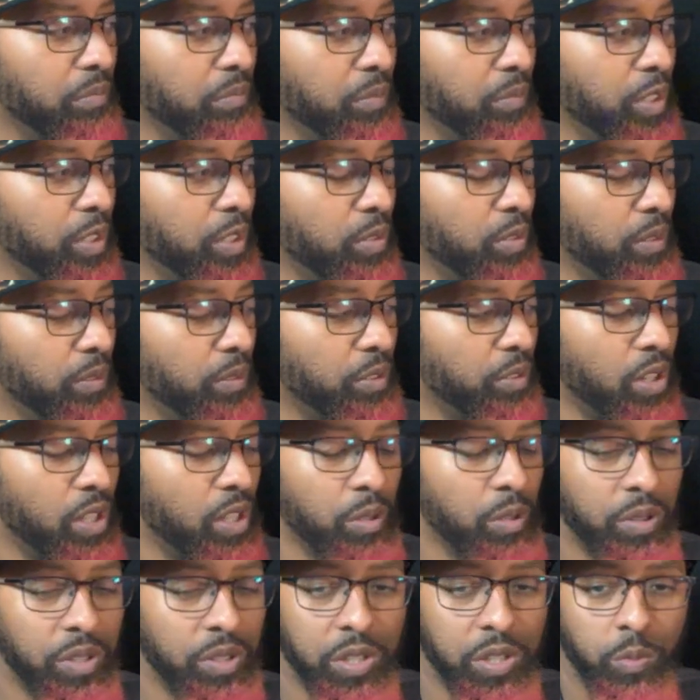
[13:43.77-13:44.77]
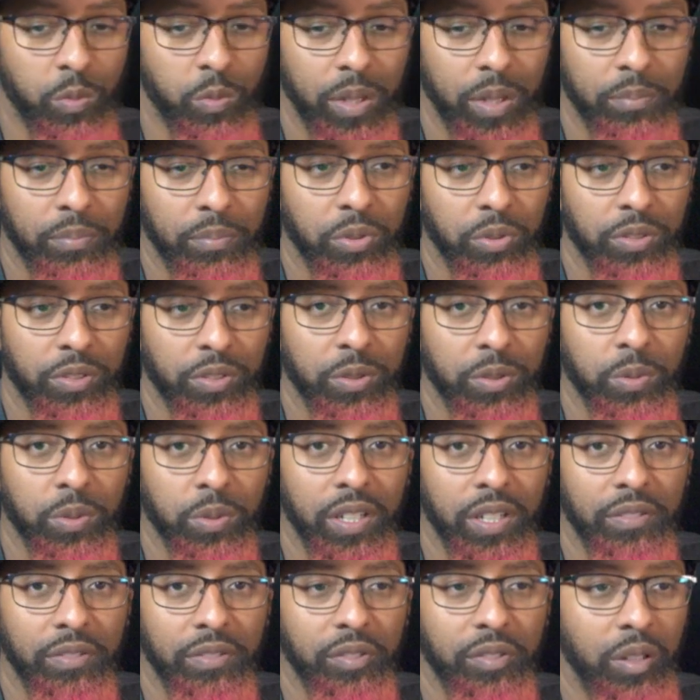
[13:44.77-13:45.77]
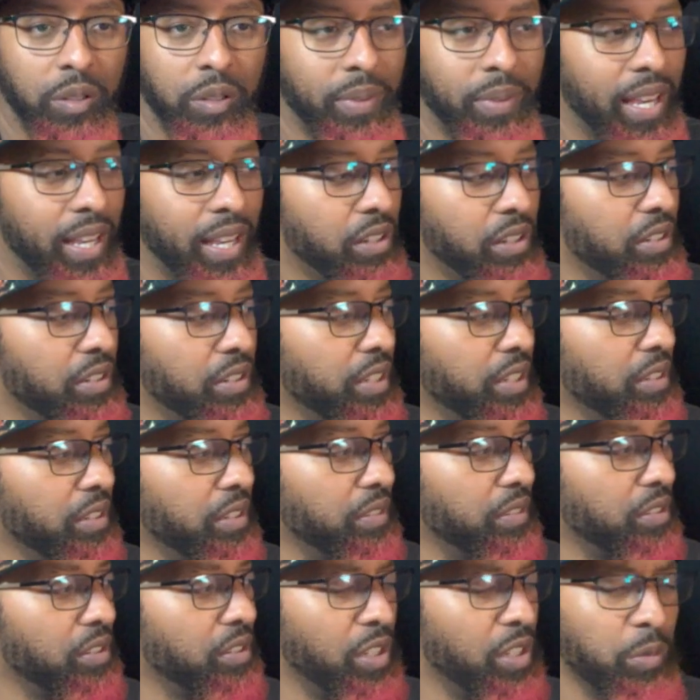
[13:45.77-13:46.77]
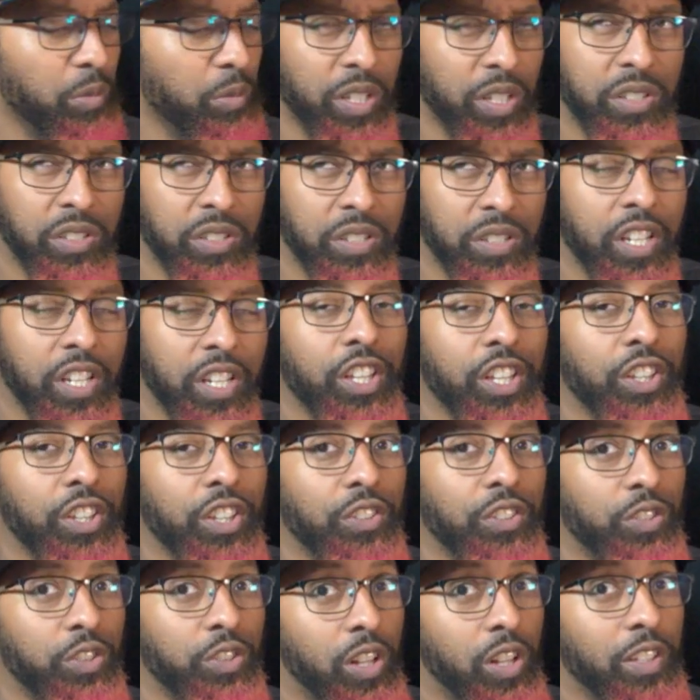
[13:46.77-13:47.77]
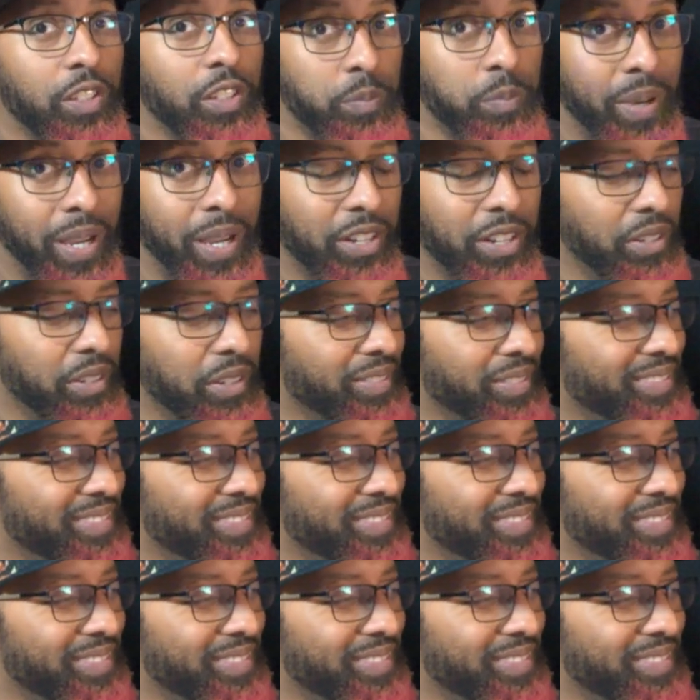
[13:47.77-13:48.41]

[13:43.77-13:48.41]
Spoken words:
you still have Scarlet Witch and Gwenpool to fall back on here. Scarlet Witch, Scarlet Spider.